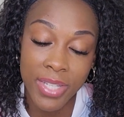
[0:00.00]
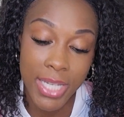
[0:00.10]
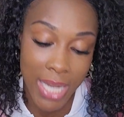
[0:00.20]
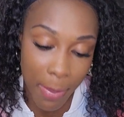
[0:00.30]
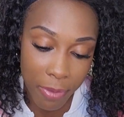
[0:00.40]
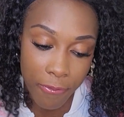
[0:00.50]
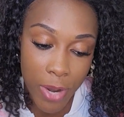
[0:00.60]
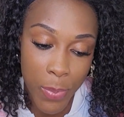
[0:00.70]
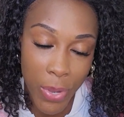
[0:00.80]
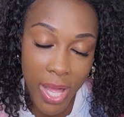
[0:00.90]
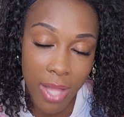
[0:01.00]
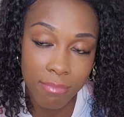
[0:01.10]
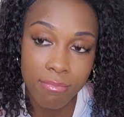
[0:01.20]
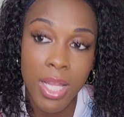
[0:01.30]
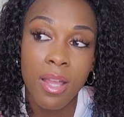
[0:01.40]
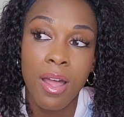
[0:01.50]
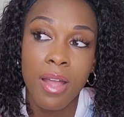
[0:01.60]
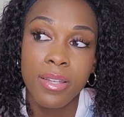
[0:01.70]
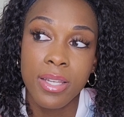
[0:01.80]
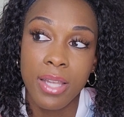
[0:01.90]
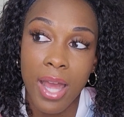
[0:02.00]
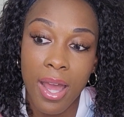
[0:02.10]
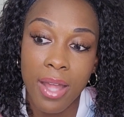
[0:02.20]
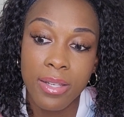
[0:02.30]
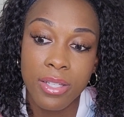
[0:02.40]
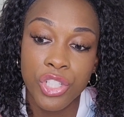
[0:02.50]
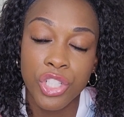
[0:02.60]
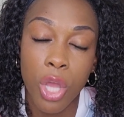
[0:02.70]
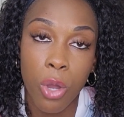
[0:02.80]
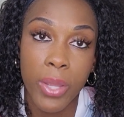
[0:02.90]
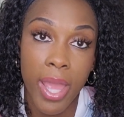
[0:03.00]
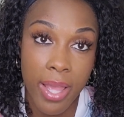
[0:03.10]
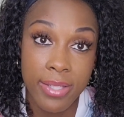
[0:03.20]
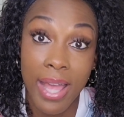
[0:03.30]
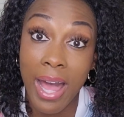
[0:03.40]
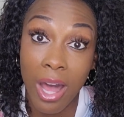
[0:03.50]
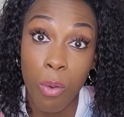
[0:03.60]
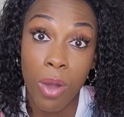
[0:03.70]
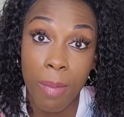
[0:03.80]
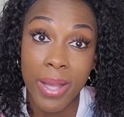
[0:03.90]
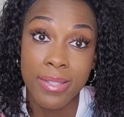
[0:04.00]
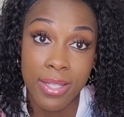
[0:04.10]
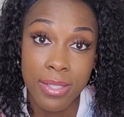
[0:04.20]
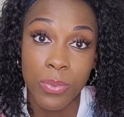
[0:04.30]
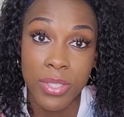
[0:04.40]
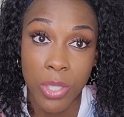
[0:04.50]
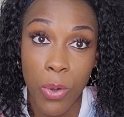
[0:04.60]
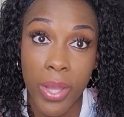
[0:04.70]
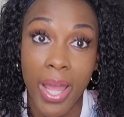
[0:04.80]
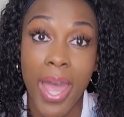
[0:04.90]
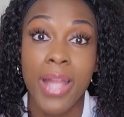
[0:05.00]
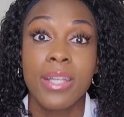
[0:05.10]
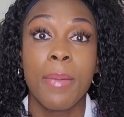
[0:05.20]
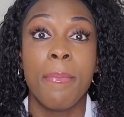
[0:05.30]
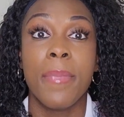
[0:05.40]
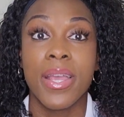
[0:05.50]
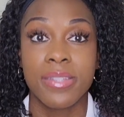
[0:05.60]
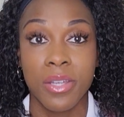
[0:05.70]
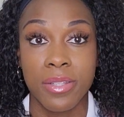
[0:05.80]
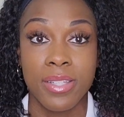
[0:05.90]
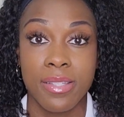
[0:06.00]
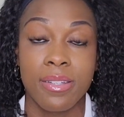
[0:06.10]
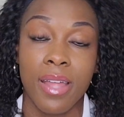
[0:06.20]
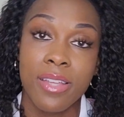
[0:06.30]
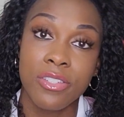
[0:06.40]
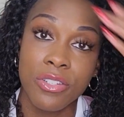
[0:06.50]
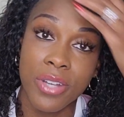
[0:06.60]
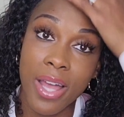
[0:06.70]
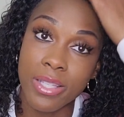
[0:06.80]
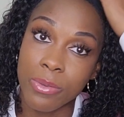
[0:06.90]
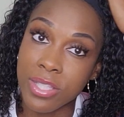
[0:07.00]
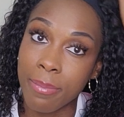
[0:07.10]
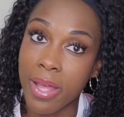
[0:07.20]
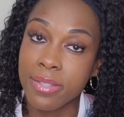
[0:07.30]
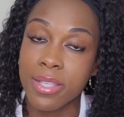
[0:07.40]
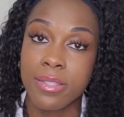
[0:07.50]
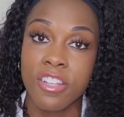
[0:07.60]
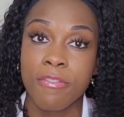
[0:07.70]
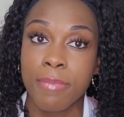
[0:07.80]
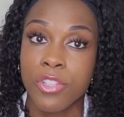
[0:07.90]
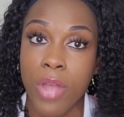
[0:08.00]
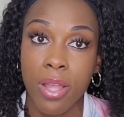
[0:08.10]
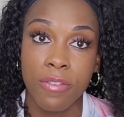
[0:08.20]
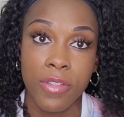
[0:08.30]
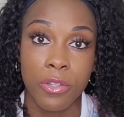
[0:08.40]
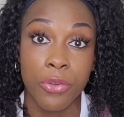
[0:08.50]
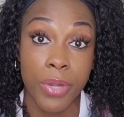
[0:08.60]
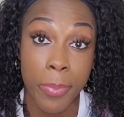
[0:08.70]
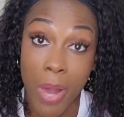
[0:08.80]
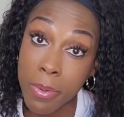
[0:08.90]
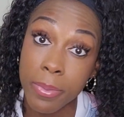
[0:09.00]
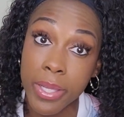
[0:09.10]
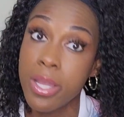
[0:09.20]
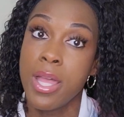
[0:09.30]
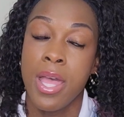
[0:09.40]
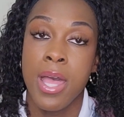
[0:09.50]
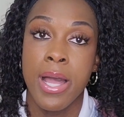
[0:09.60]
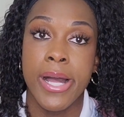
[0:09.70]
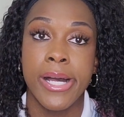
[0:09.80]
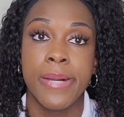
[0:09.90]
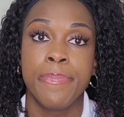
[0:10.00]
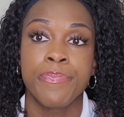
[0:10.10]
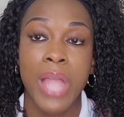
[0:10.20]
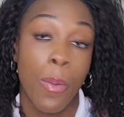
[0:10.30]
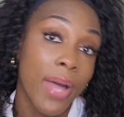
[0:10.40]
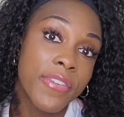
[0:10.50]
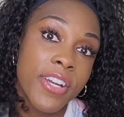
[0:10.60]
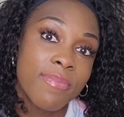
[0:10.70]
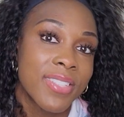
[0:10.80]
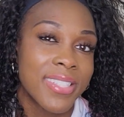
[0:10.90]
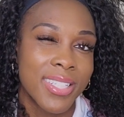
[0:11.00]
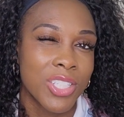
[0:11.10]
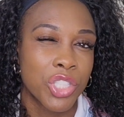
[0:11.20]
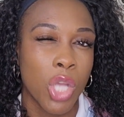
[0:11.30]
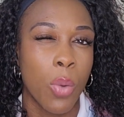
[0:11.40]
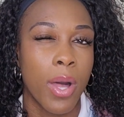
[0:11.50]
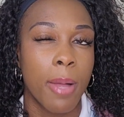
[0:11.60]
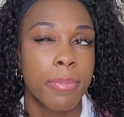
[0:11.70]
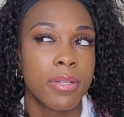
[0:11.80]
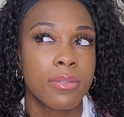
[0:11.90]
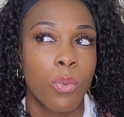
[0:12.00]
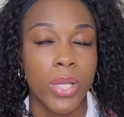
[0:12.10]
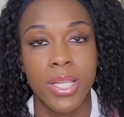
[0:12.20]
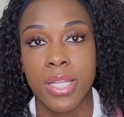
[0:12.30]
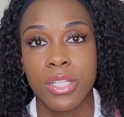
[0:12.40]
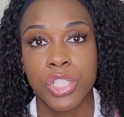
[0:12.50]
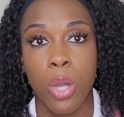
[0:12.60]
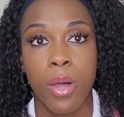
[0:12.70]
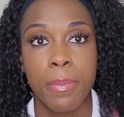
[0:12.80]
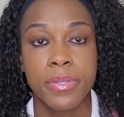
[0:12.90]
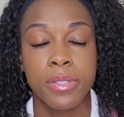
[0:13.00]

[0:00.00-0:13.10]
Did not perform well. Did not showcase how well my season was going. I had an amazing season last year, you guys. It was the best season of my track and field career, probably. However, just didn't show up when I needed to show up.